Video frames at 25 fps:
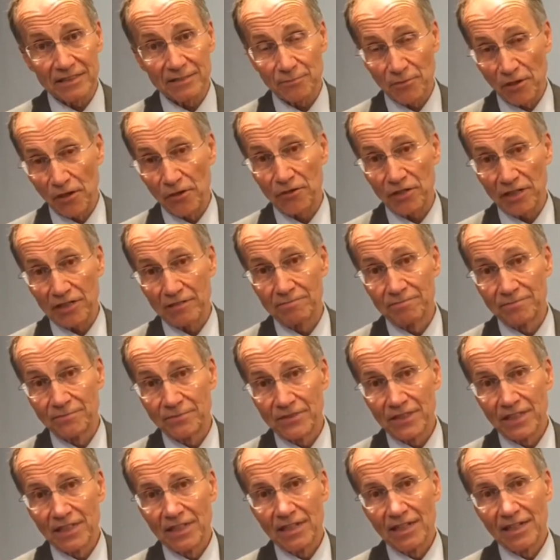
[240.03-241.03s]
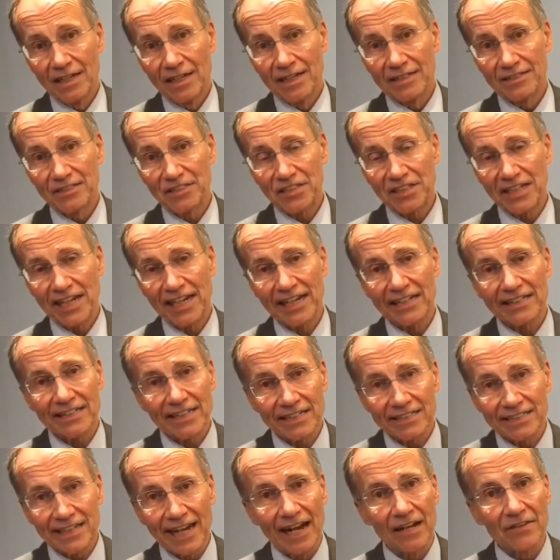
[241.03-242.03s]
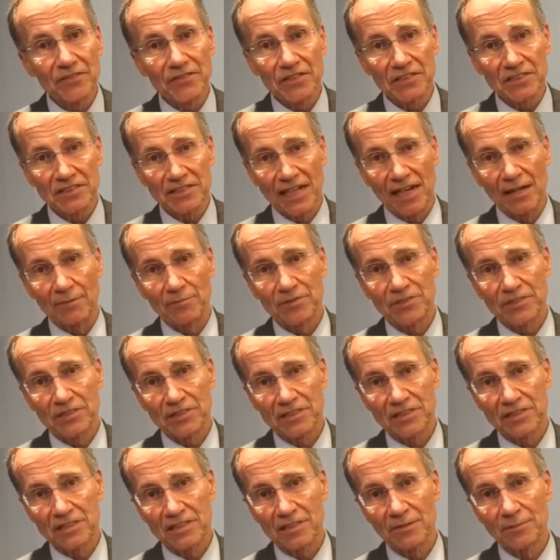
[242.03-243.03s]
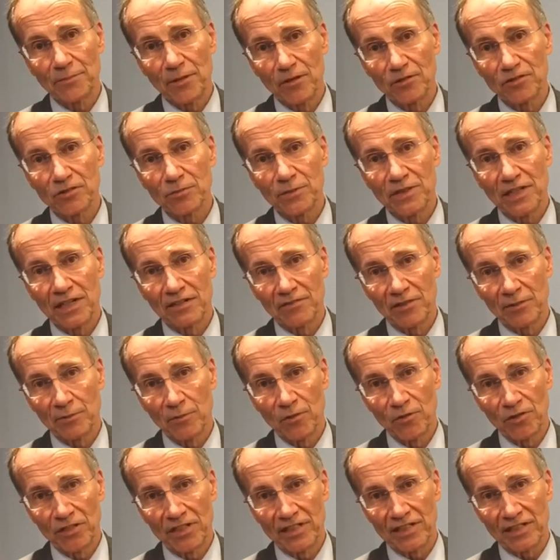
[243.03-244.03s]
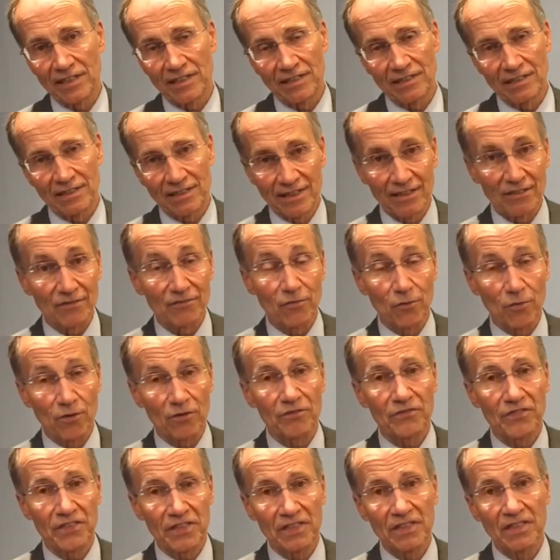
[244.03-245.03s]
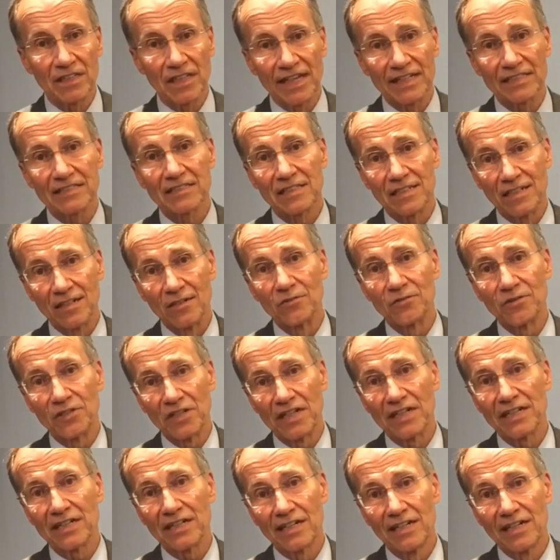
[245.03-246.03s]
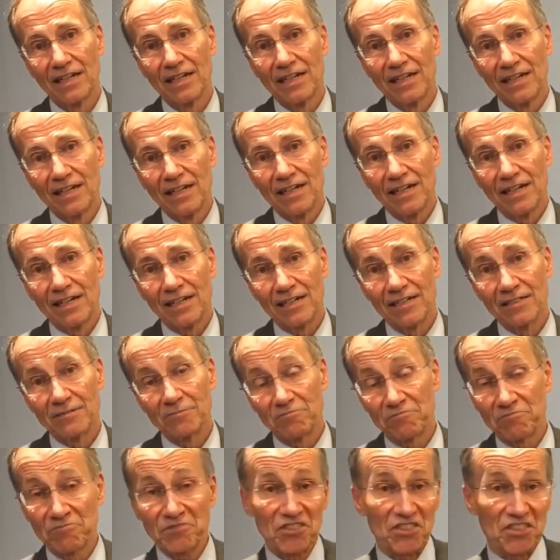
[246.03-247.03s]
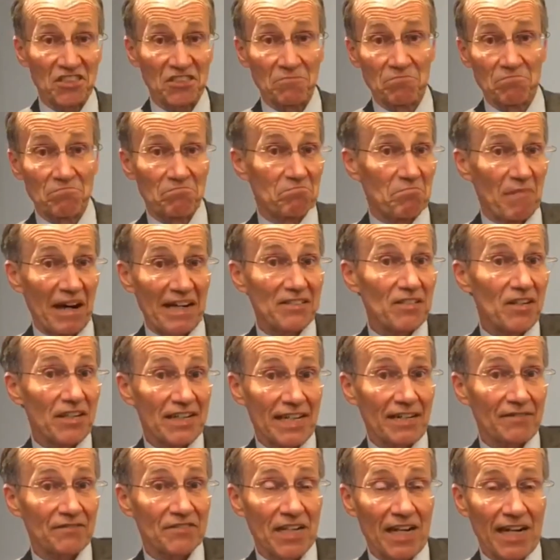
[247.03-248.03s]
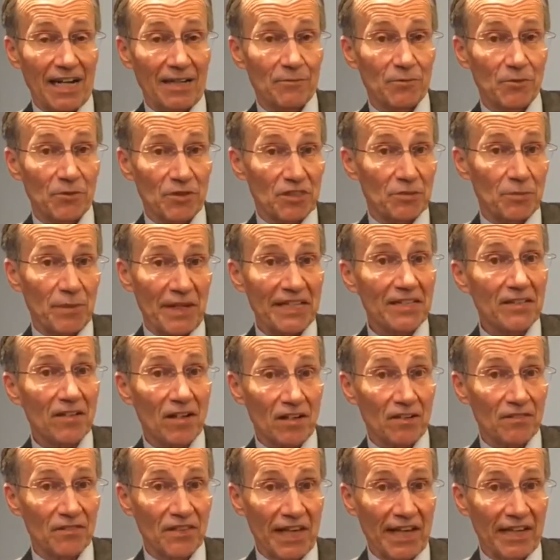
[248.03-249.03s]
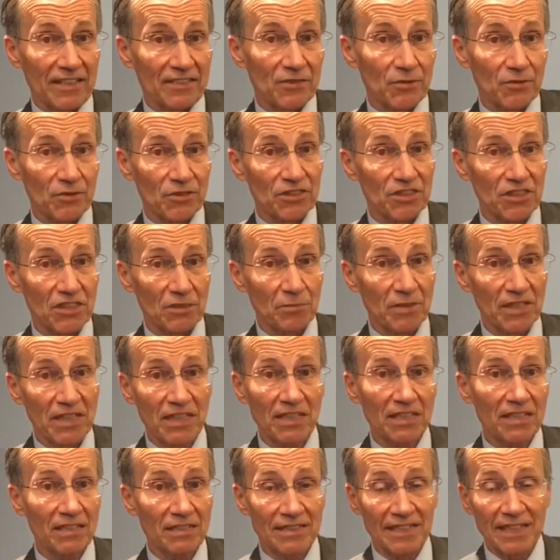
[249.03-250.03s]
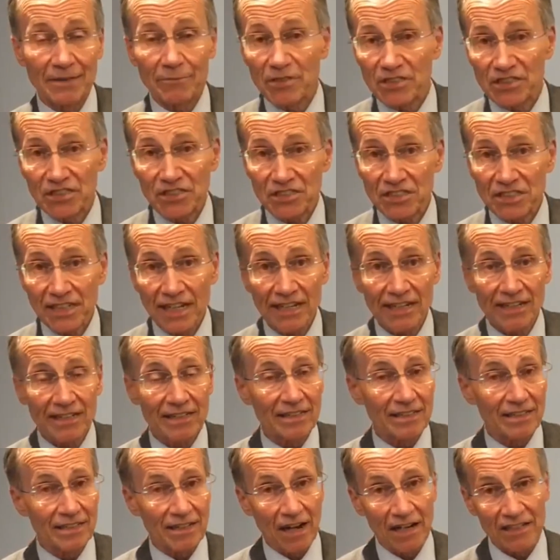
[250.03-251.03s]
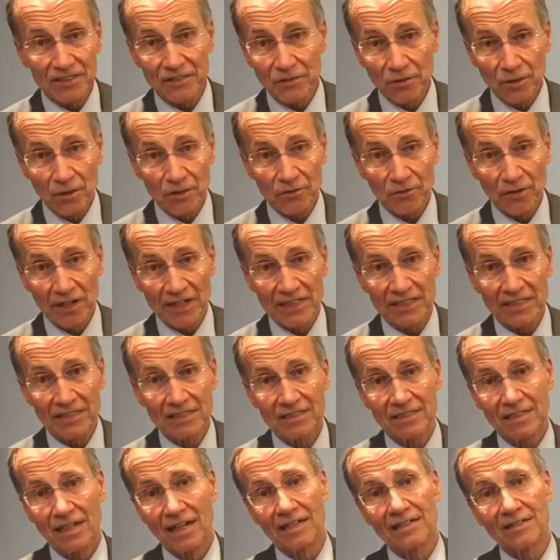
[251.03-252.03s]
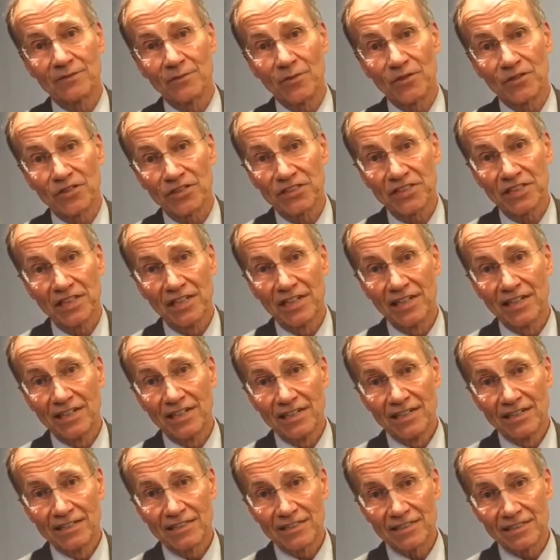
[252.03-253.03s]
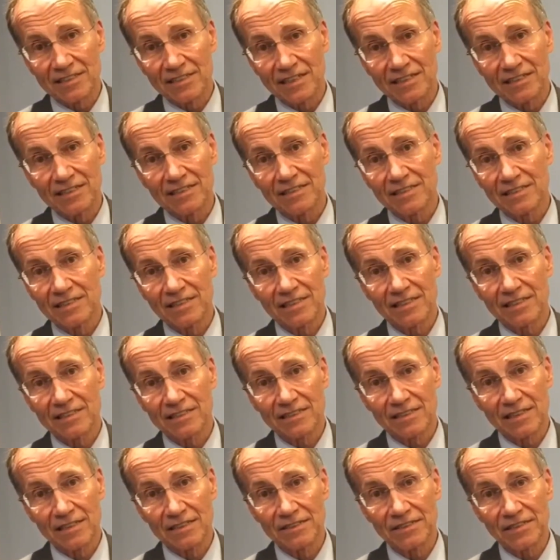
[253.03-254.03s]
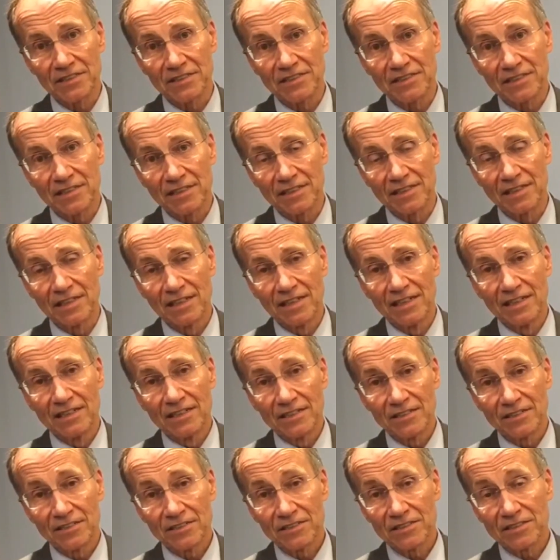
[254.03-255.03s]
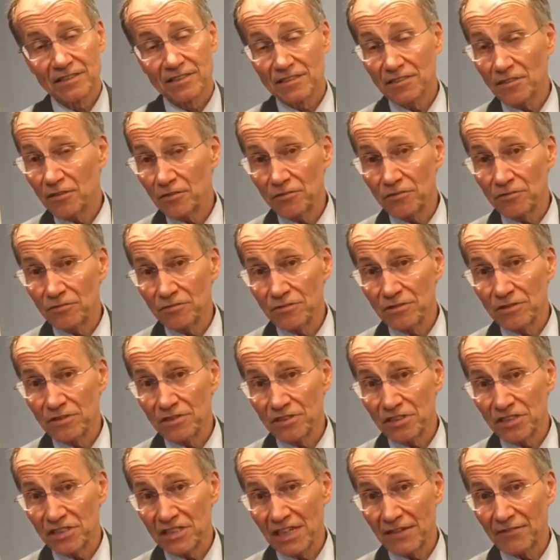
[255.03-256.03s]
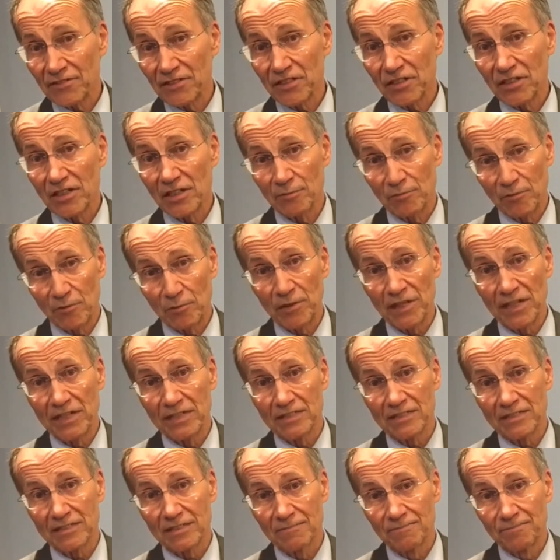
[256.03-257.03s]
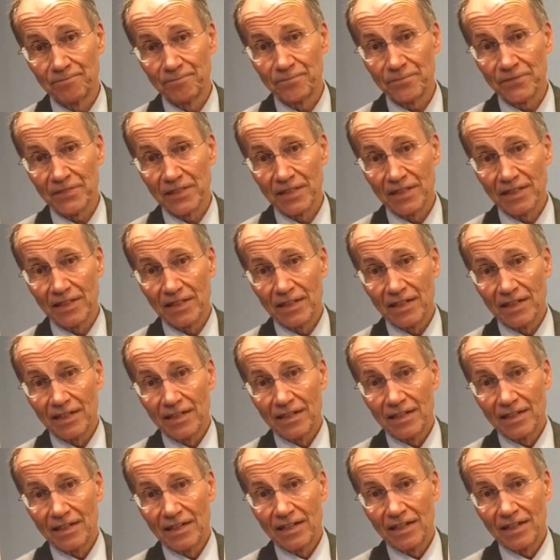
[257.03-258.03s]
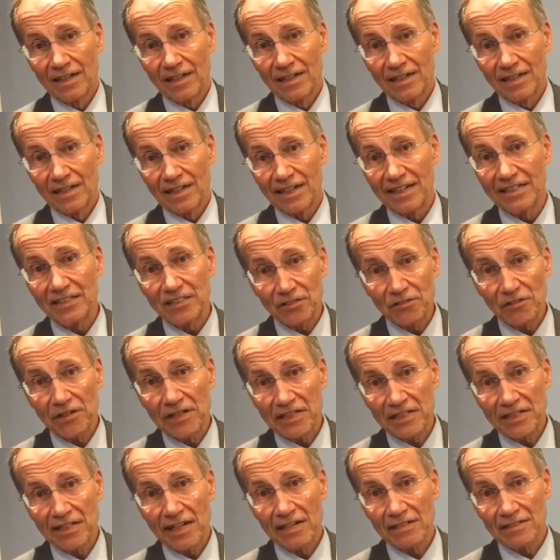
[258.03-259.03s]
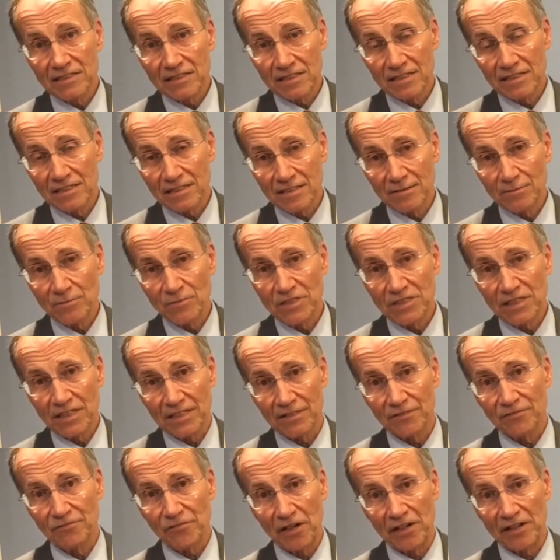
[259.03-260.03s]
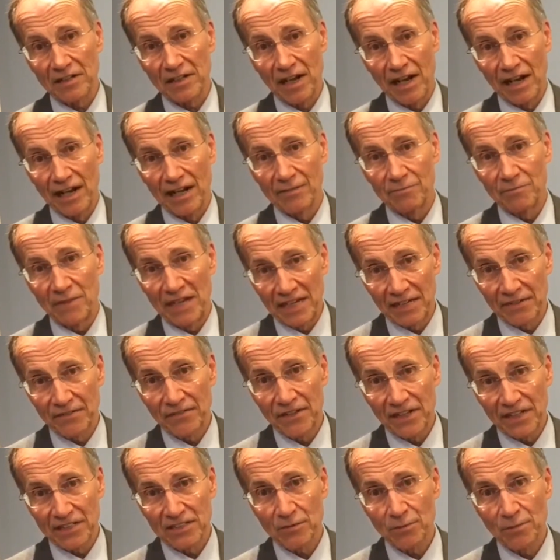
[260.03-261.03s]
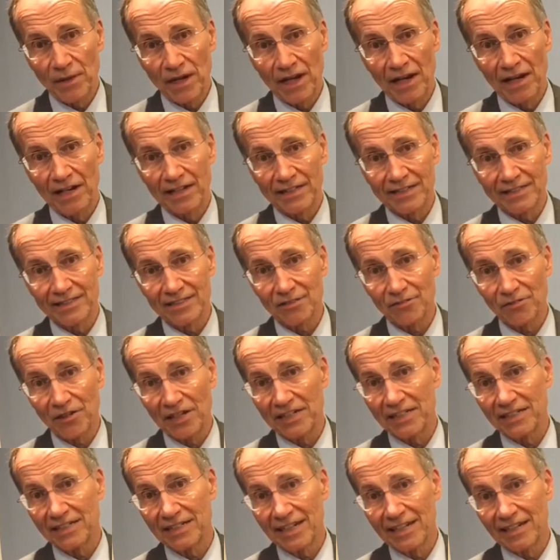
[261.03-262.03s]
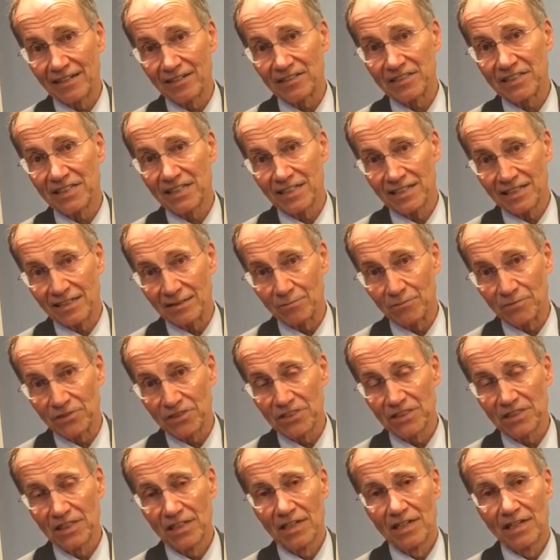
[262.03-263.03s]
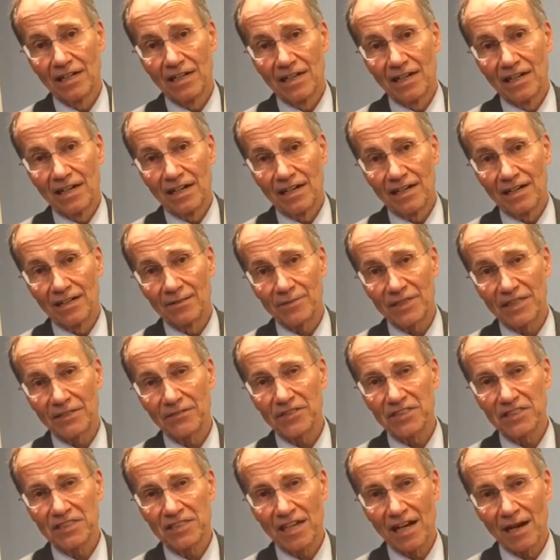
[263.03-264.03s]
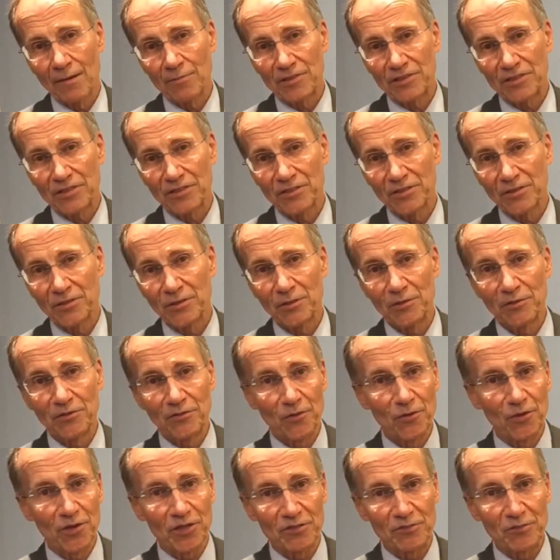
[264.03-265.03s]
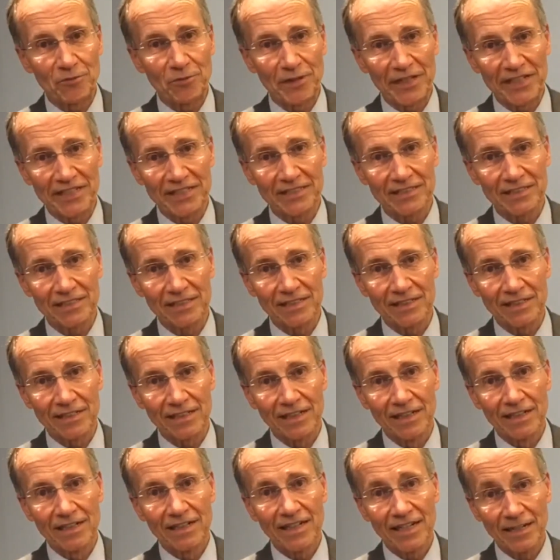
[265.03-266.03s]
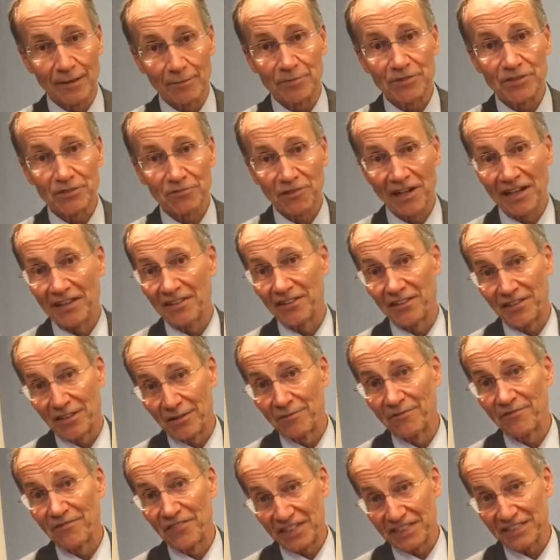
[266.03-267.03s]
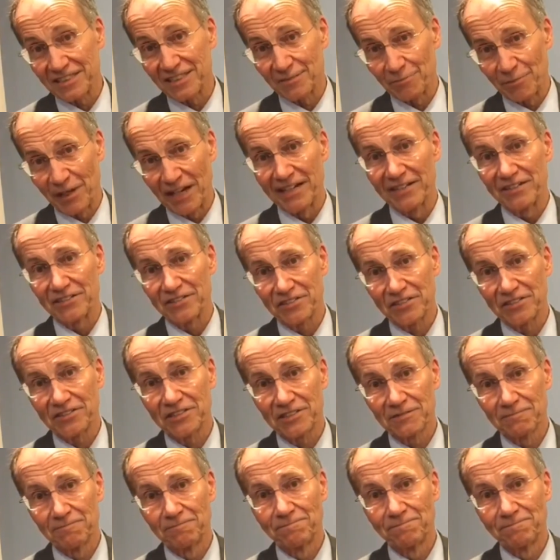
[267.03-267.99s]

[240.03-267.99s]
broken and she can't get down the steps to see the postman every morning and therefore feel less lonely. She might not have time to explain all of that to her GP. An image is taken, the osteoarthritis has gotten worse. She's sent to see a consultant, and soon she's having her hip replaced. Integrated care systems at the front line, manifest by integrated care teams, give us the opportunity to avoid replacing hips rather than fixing banisters.